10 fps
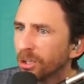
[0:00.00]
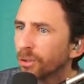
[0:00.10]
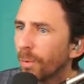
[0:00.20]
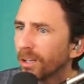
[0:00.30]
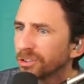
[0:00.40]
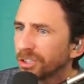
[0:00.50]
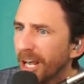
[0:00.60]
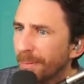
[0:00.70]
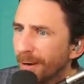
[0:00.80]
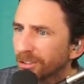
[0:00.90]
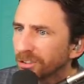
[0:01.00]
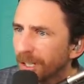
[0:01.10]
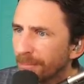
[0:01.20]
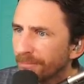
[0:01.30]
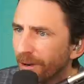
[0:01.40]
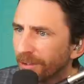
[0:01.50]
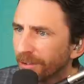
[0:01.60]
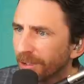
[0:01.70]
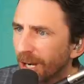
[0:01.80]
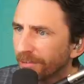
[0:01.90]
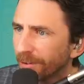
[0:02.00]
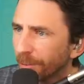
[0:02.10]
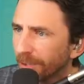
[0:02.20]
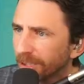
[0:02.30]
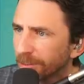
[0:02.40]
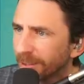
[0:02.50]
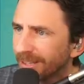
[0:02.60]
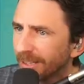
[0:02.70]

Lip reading: so while Shanae bears some fault in her conflict with Elizabeth,